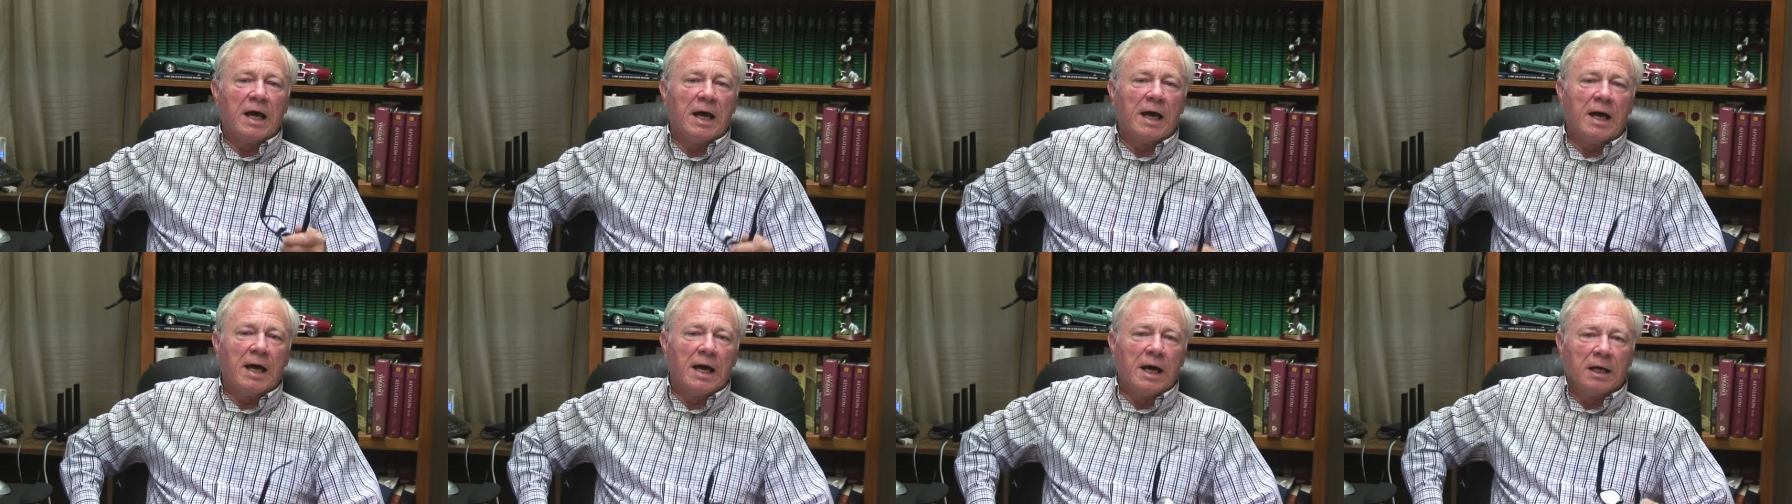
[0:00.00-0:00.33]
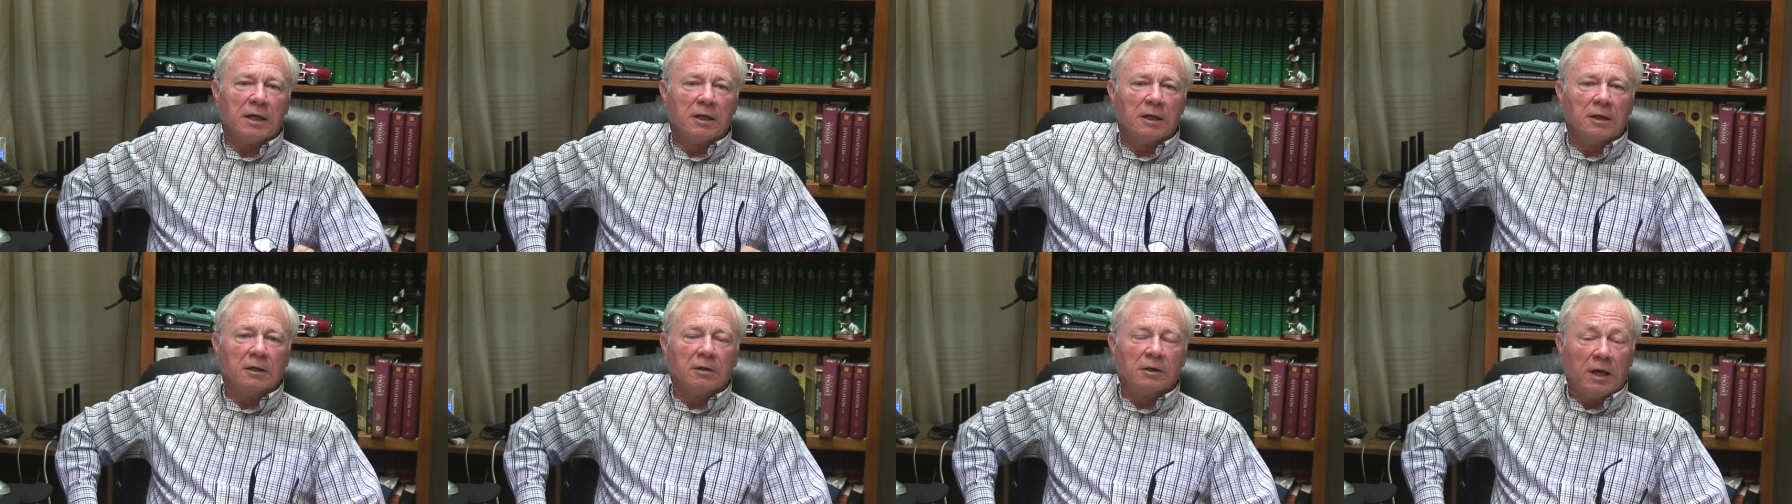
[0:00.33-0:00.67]

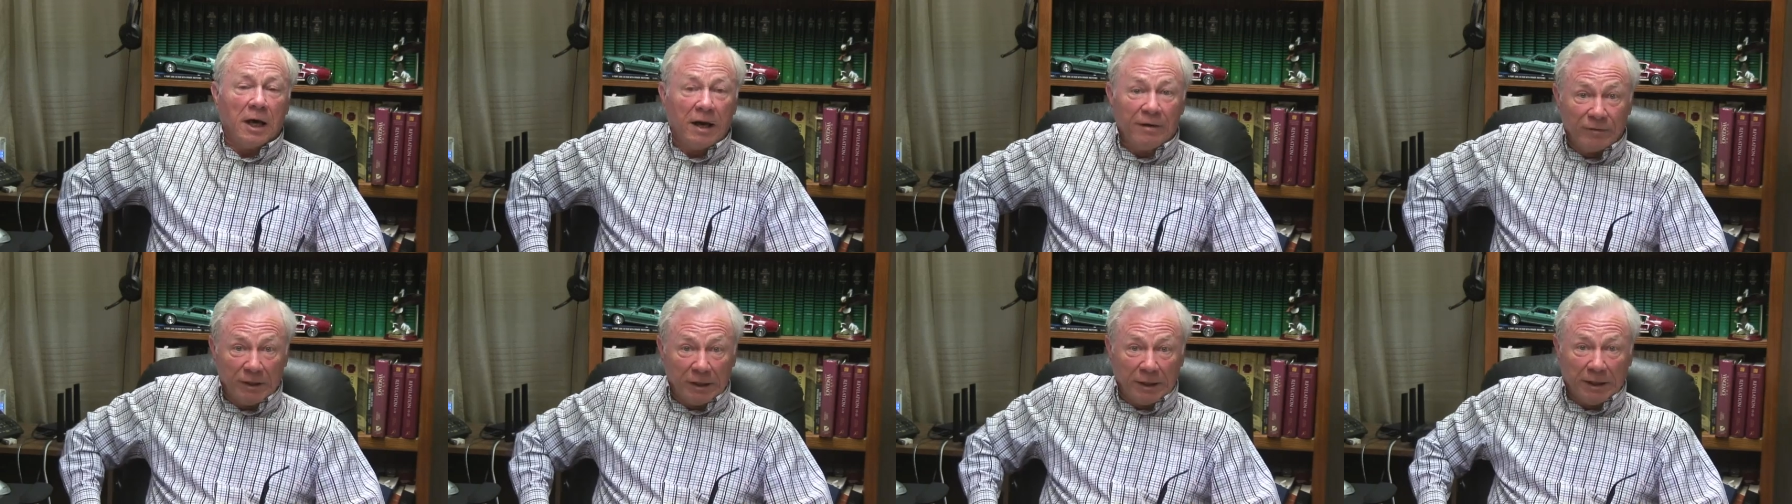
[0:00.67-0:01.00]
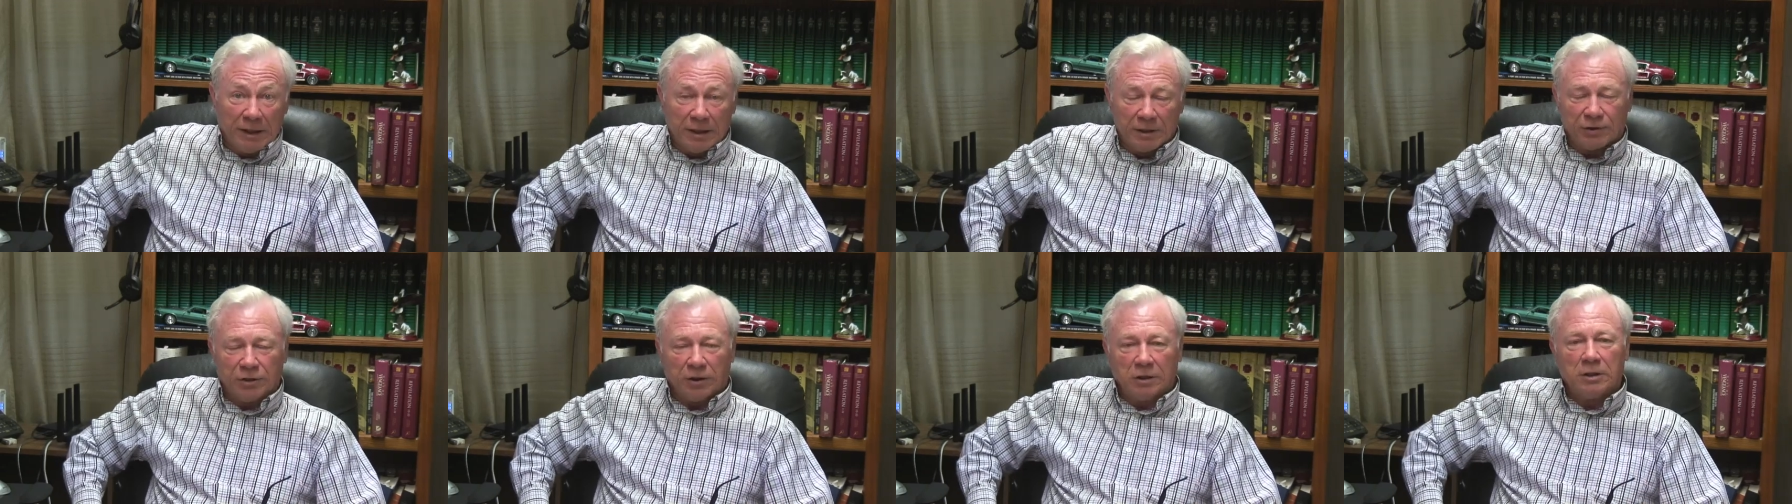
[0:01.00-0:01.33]
at
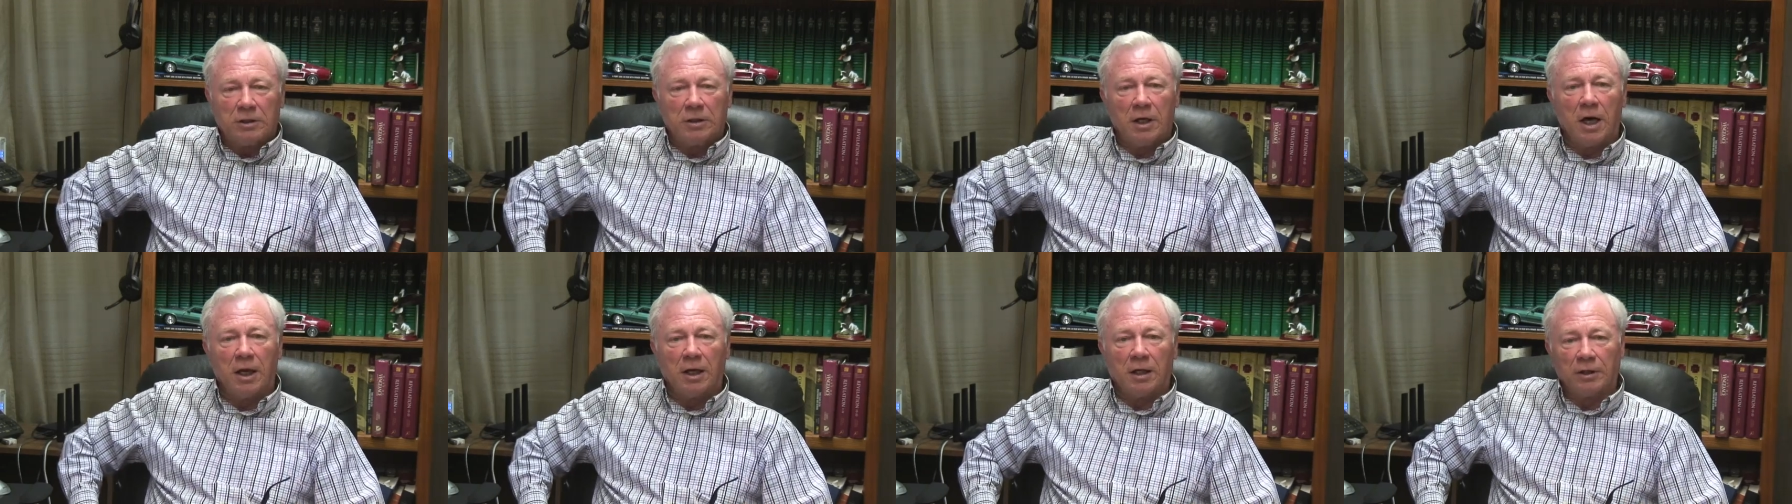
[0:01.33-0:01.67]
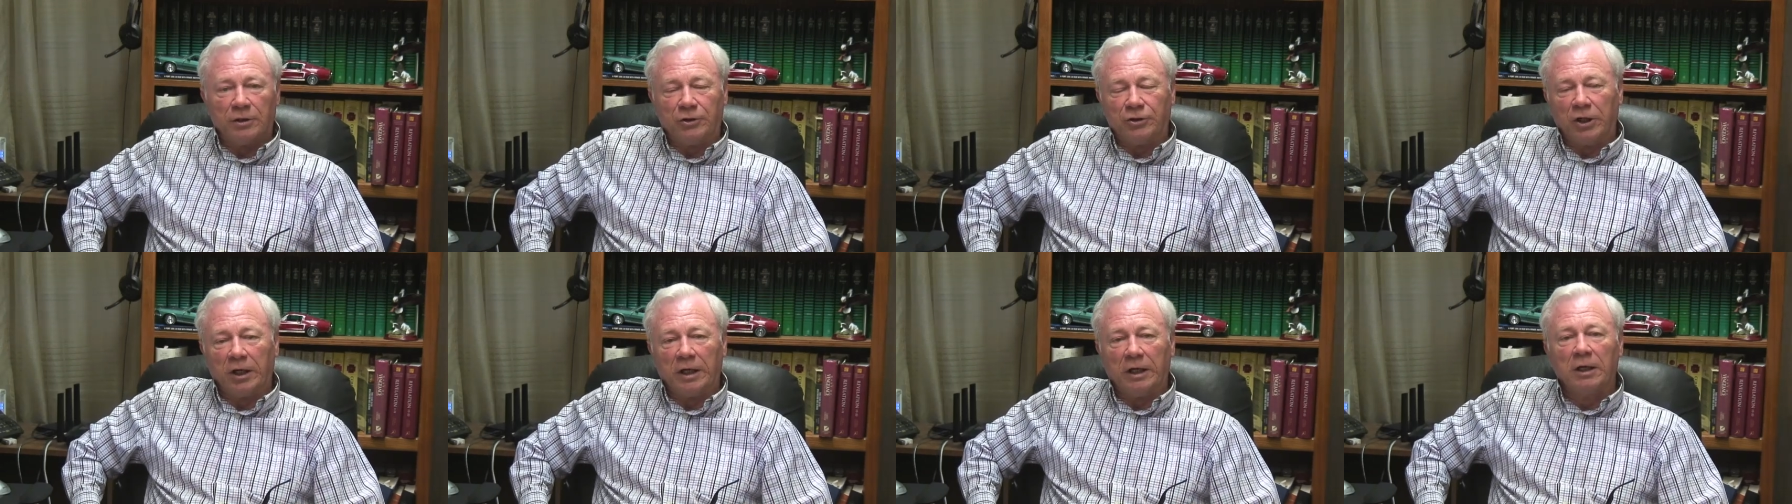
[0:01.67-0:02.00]
covenant
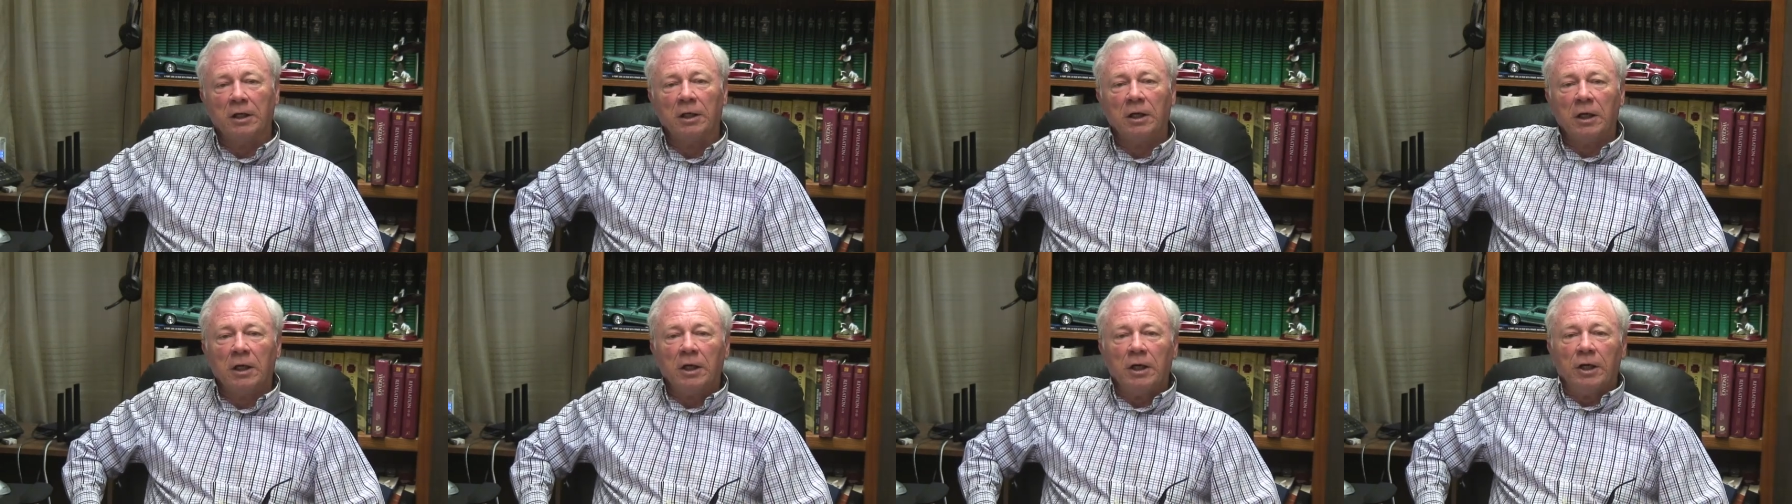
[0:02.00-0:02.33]
eschatology,